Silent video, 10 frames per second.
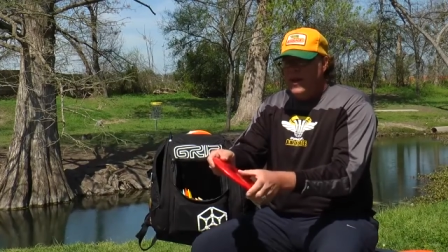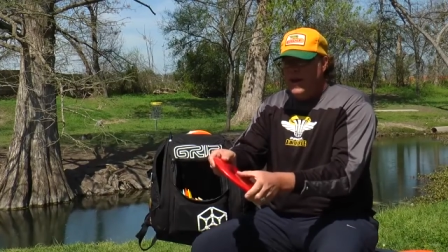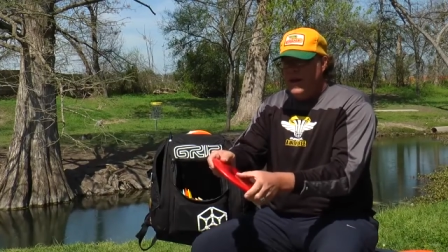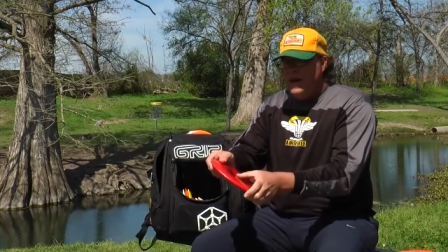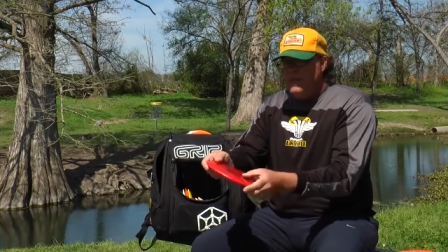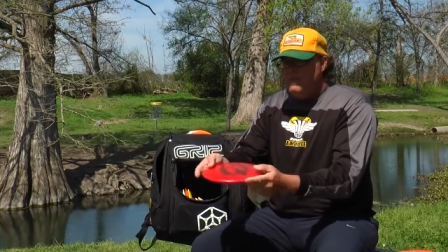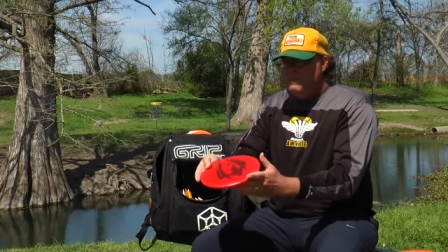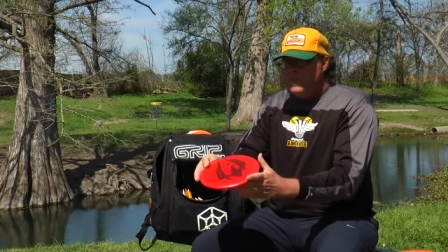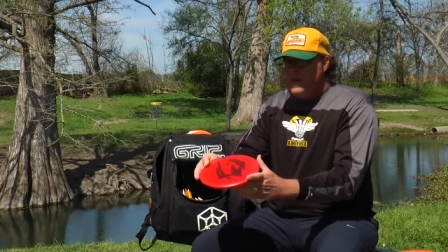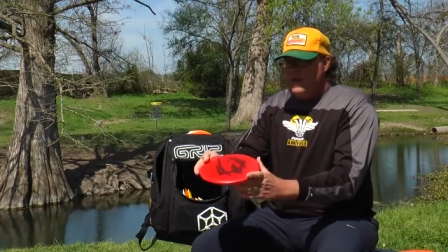Um,
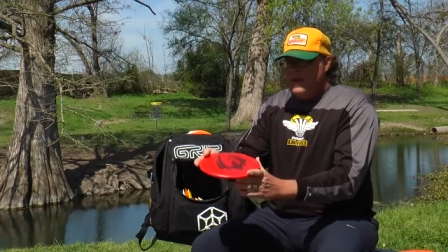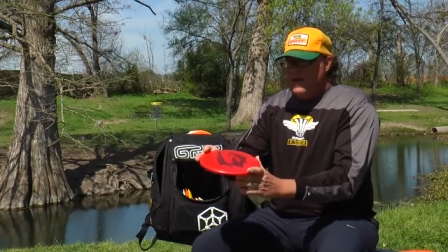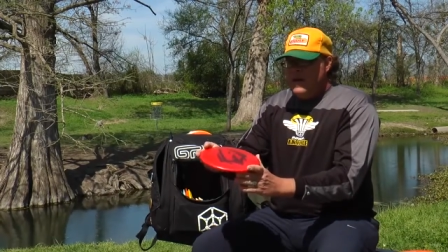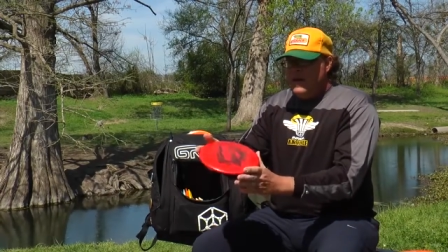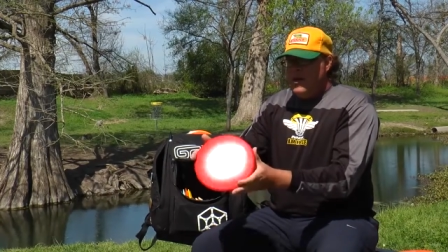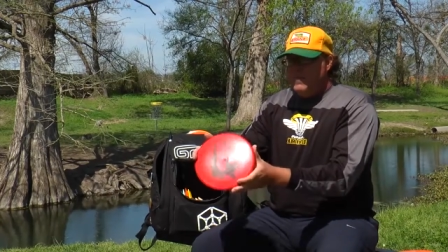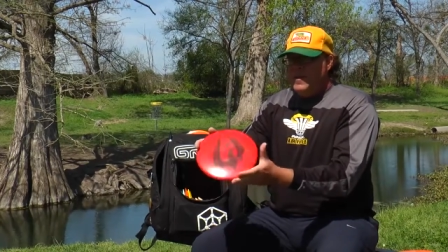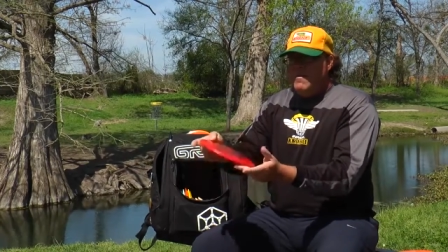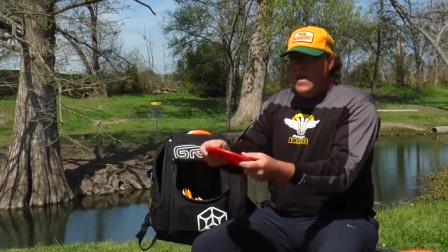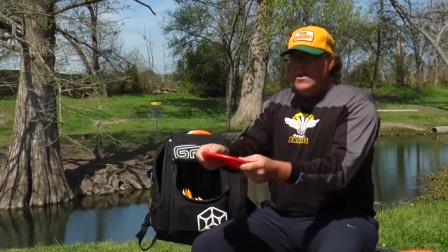you know, but
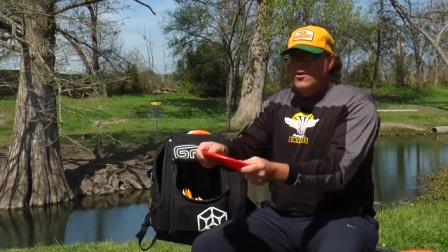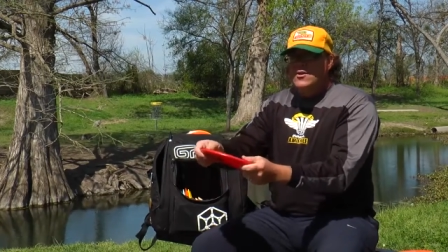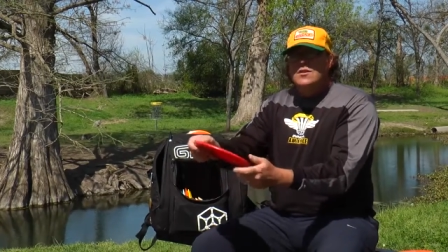the Mako